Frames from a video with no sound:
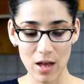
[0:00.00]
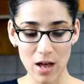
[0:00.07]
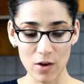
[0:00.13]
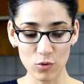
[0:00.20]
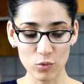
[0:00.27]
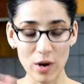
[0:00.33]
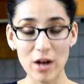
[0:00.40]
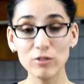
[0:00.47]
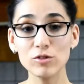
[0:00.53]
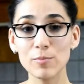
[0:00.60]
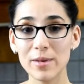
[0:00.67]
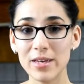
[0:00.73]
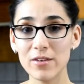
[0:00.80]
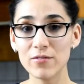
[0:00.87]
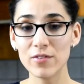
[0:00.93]
ground
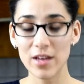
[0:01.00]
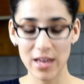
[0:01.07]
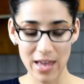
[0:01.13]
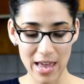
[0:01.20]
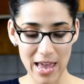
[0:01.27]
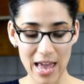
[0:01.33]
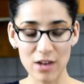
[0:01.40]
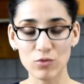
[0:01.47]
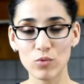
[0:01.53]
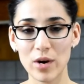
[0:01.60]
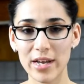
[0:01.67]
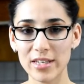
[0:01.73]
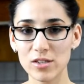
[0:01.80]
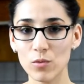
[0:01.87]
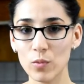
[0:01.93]
beef and
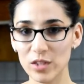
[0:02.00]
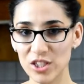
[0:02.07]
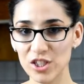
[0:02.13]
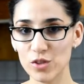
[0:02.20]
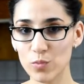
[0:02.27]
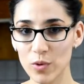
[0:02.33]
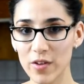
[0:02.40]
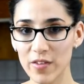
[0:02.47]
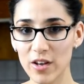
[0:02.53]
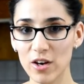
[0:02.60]
rice, which is two of